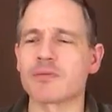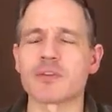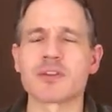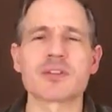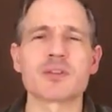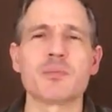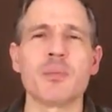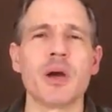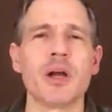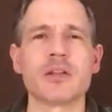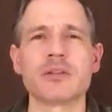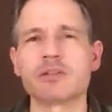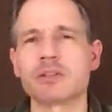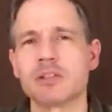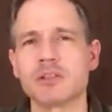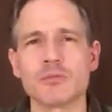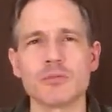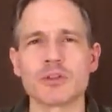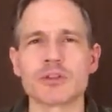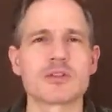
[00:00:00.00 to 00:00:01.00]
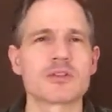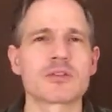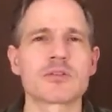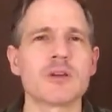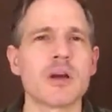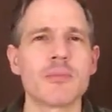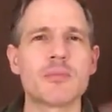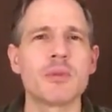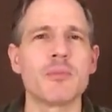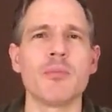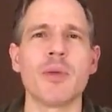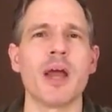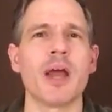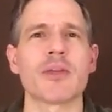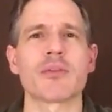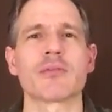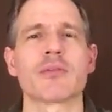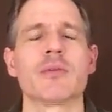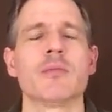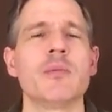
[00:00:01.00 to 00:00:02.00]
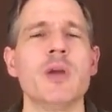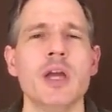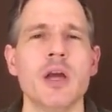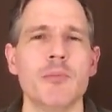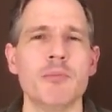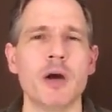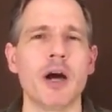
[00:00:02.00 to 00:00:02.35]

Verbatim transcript: of the sponge and would scrub the bathroom